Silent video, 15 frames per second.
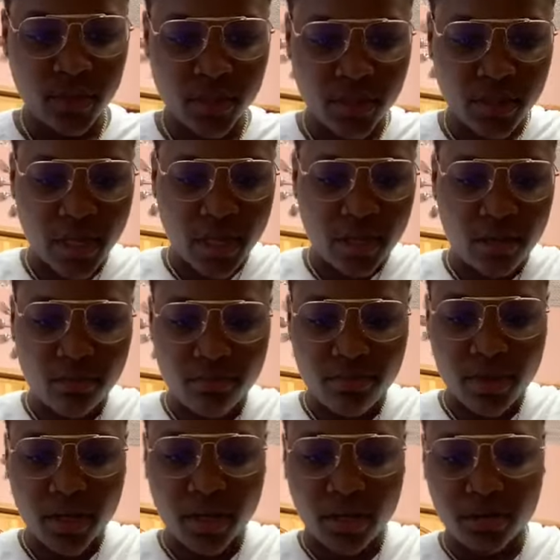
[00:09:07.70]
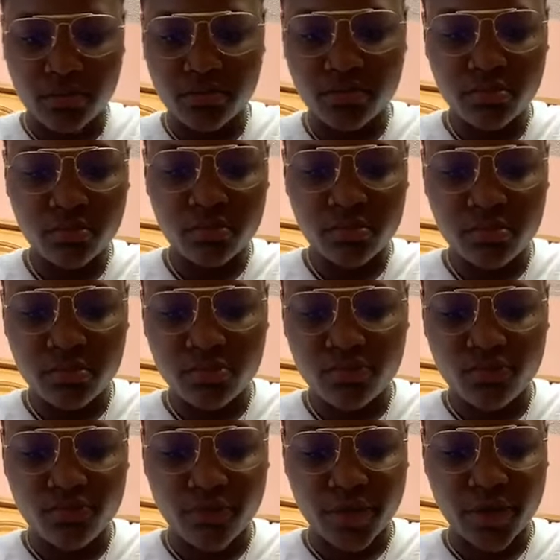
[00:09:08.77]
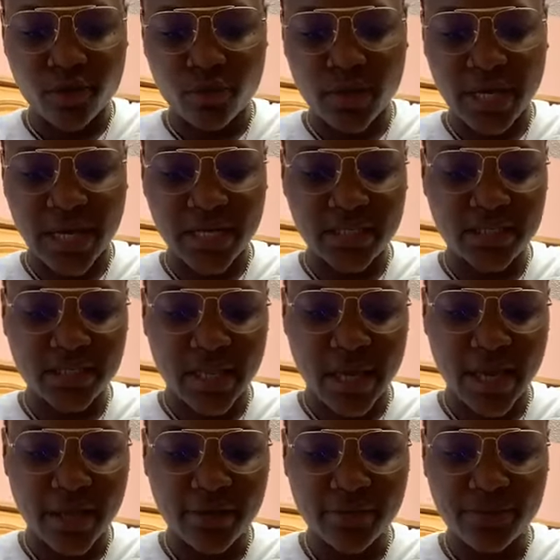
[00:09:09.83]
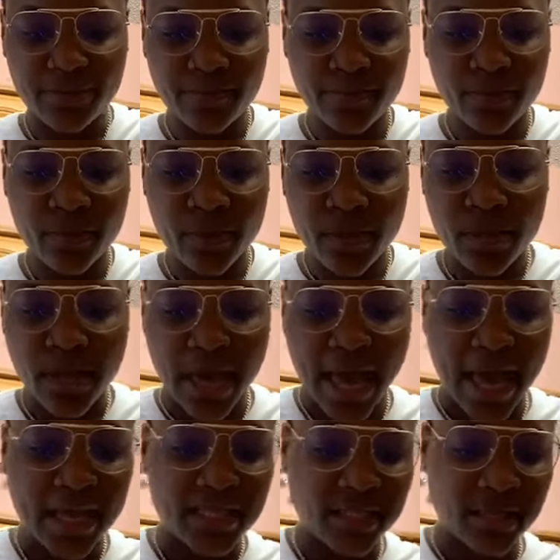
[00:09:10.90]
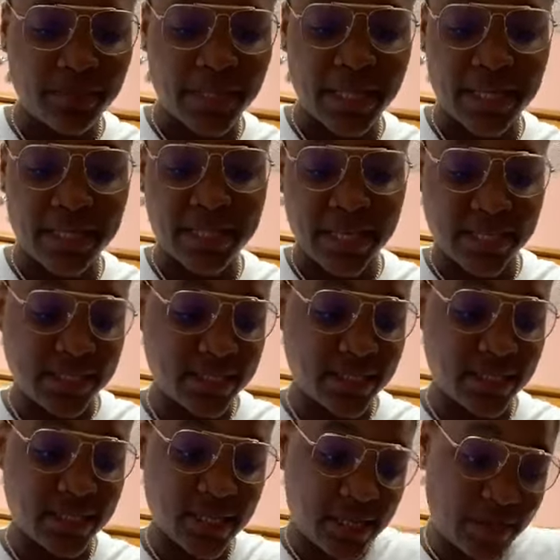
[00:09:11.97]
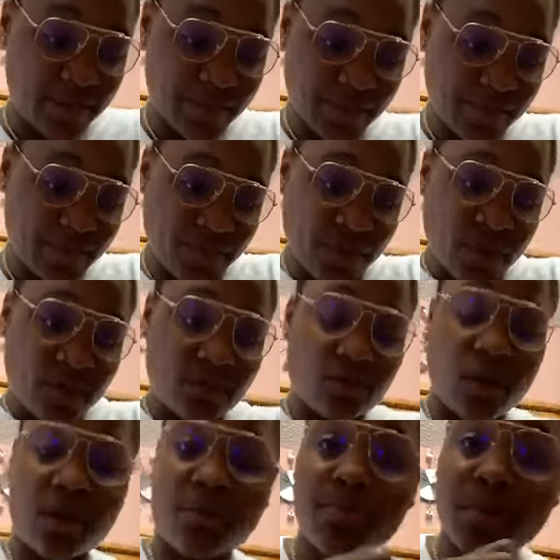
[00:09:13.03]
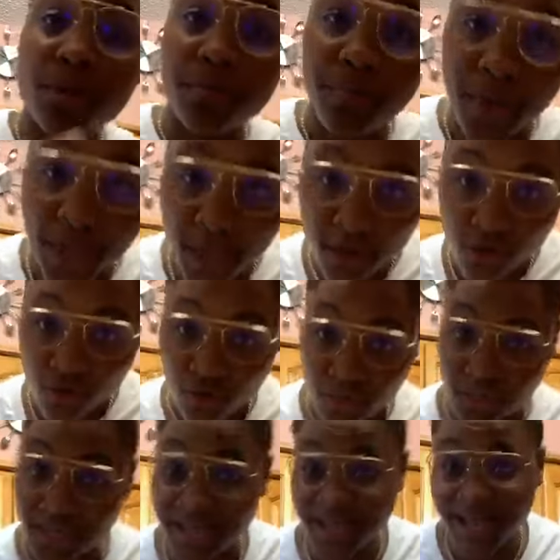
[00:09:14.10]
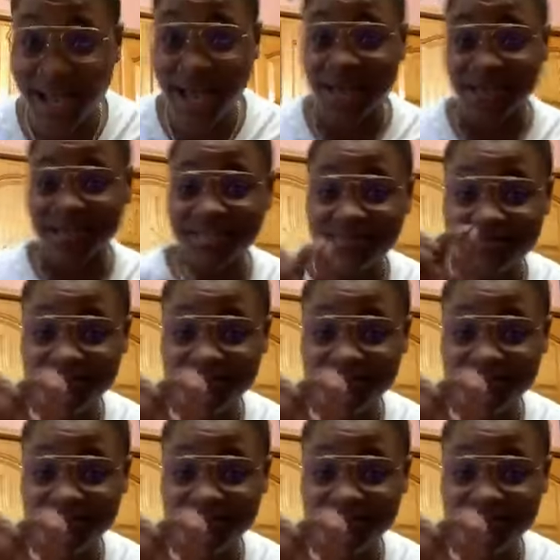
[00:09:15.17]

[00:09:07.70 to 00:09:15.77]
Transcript: Get that in the butter. Real nice, like. Actually, I'm going to let that sit there so I can put a pan on and get it hot.